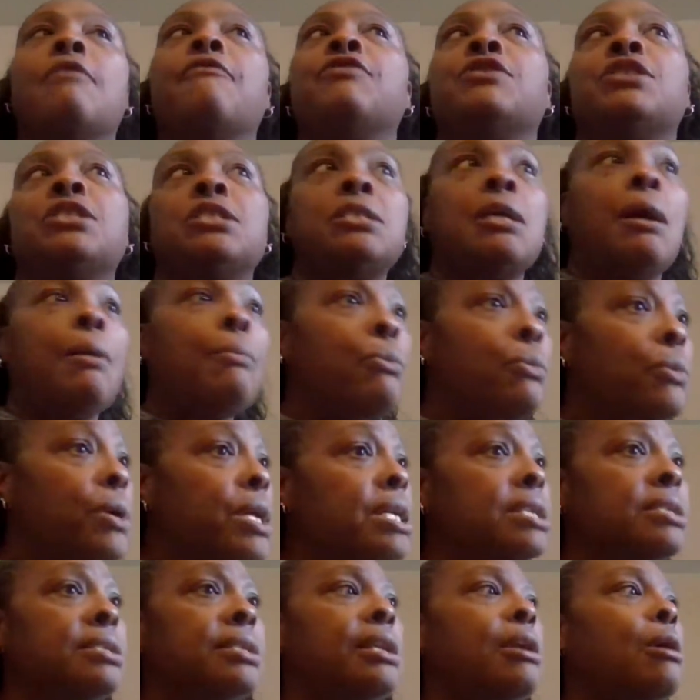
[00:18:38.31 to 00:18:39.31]
and for some
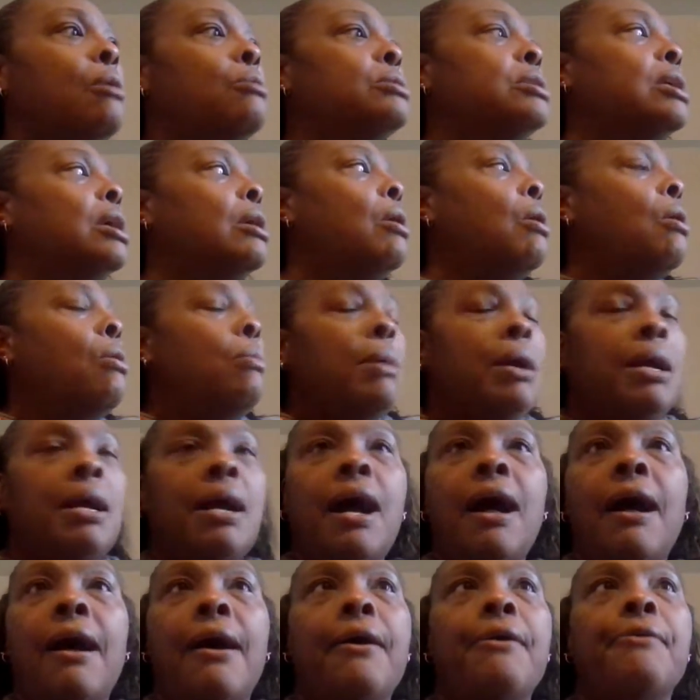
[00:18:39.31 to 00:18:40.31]
reason I was like, oh my
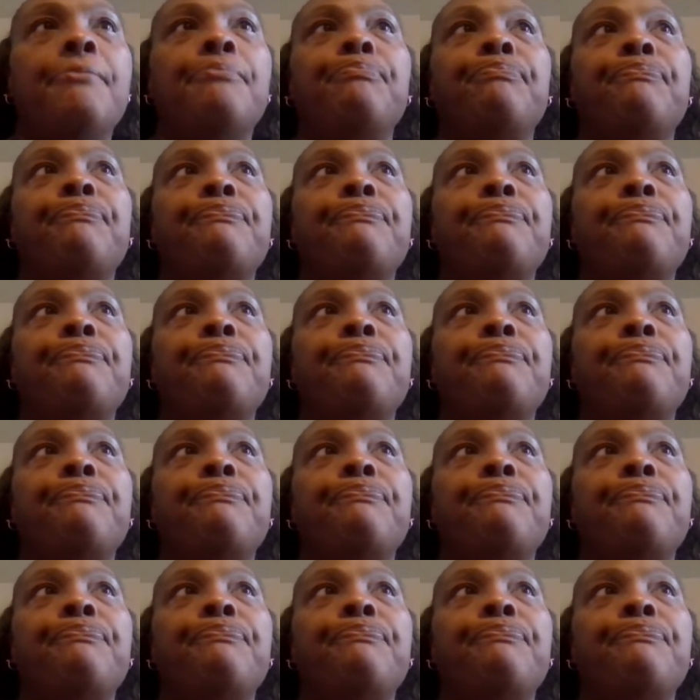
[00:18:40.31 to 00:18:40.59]
God.